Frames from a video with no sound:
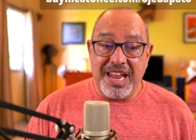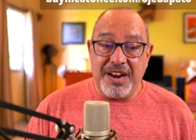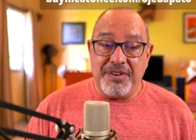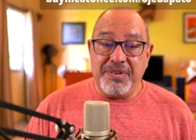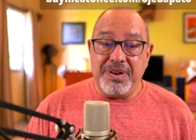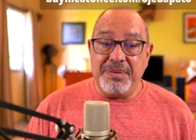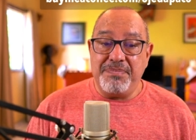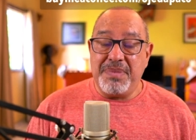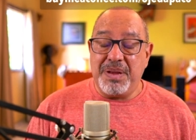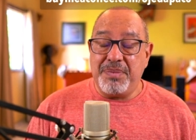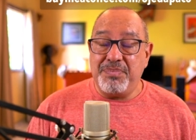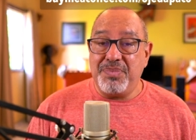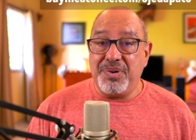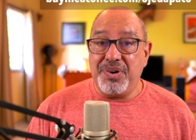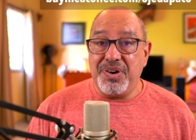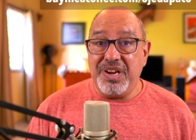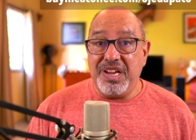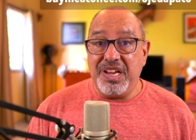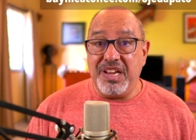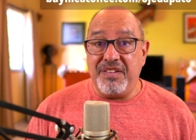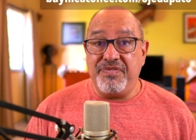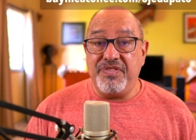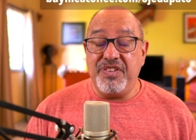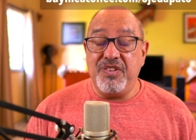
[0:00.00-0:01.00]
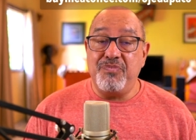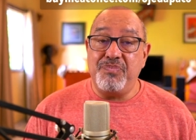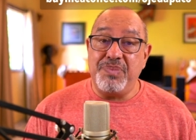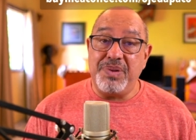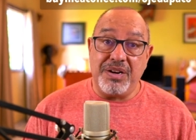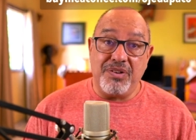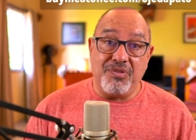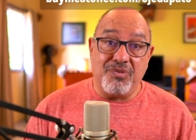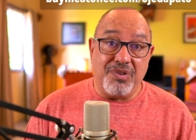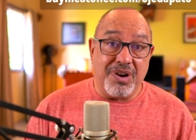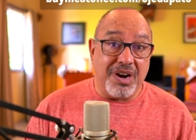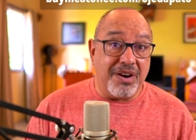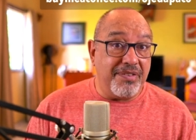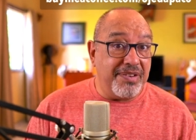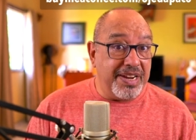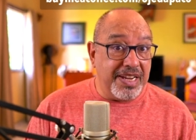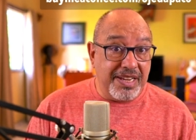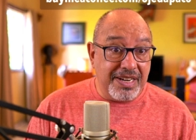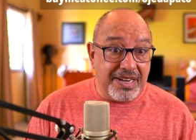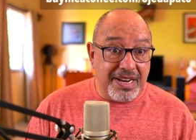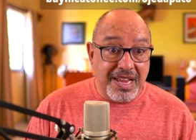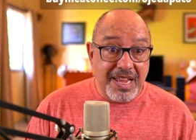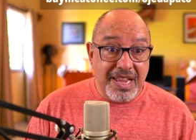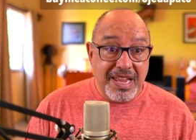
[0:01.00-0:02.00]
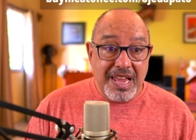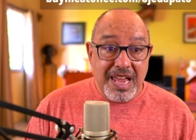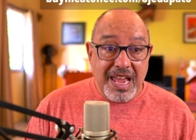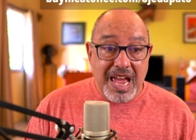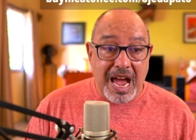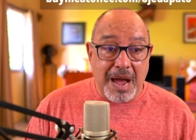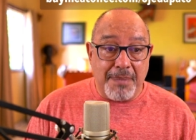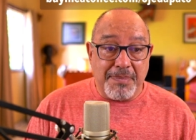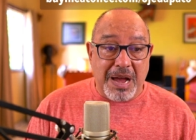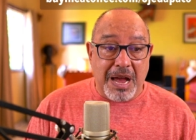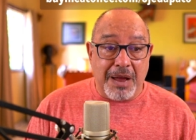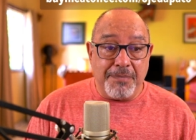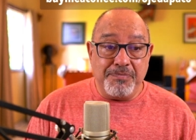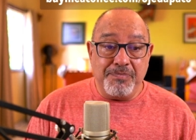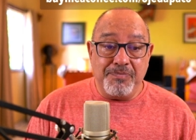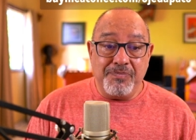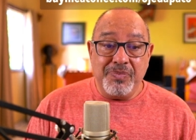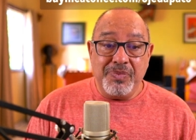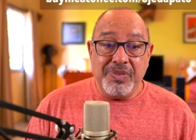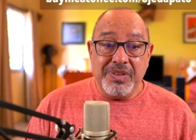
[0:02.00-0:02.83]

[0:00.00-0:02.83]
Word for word: And remember, if you've been worried about